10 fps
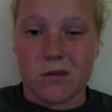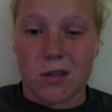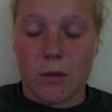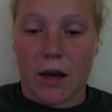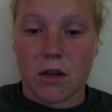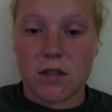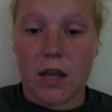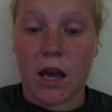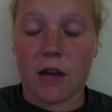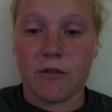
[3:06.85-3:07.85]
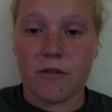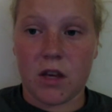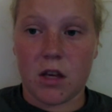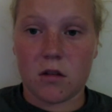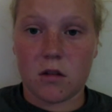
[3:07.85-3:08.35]
about 10
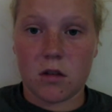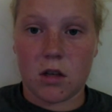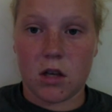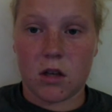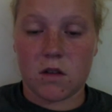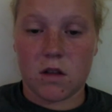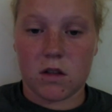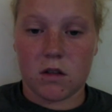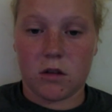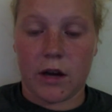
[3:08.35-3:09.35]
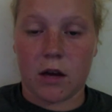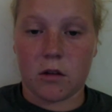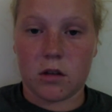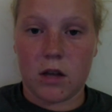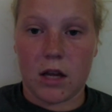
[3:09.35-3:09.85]
feet into the
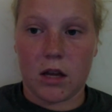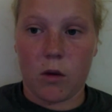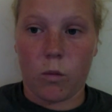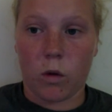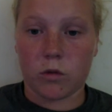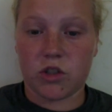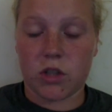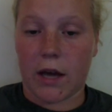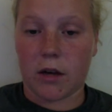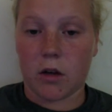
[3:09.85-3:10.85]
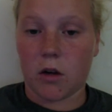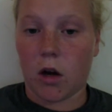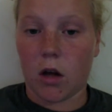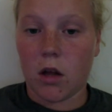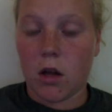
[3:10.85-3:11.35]
ground and it won't shatter at
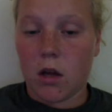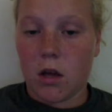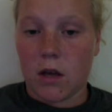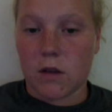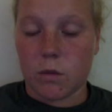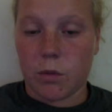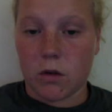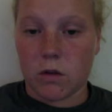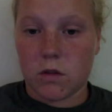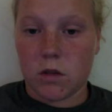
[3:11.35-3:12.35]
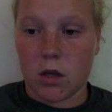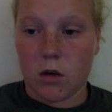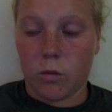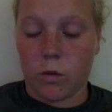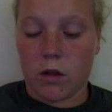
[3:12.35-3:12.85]
all, as opposed
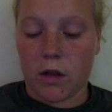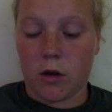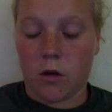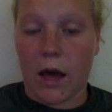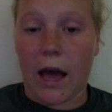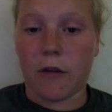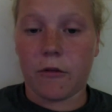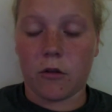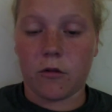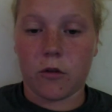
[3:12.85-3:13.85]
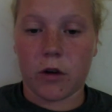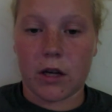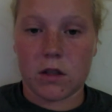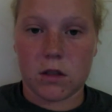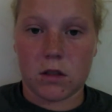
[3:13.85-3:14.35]
to with, I know the iPhone
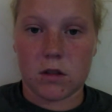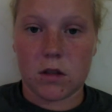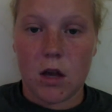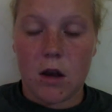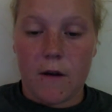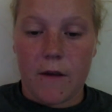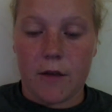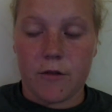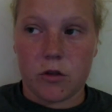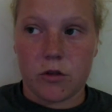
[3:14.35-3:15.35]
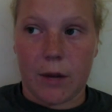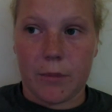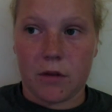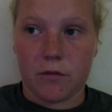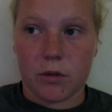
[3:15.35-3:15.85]
4S's, if you
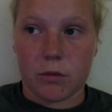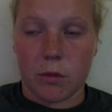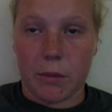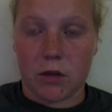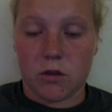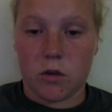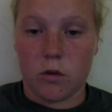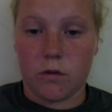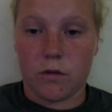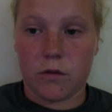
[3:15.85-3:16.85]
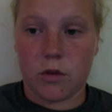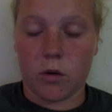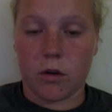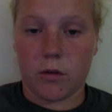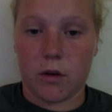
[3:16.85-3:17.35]
drop them from about 2
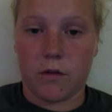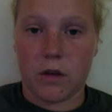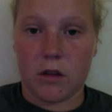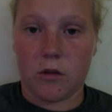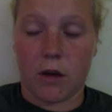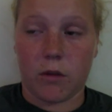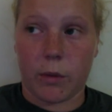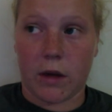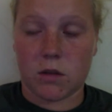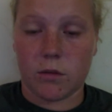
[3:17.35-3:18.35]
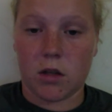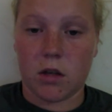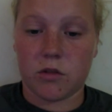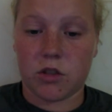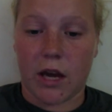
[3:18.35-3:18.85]
or 3 feet, you have the
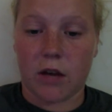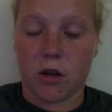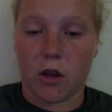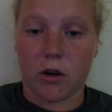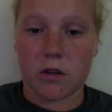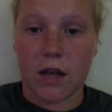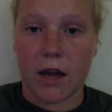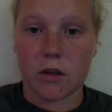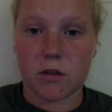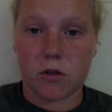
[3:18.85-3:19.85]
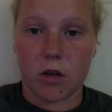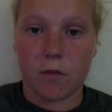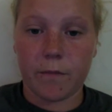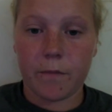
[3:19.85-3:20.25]
possibility of shattering your entire screen.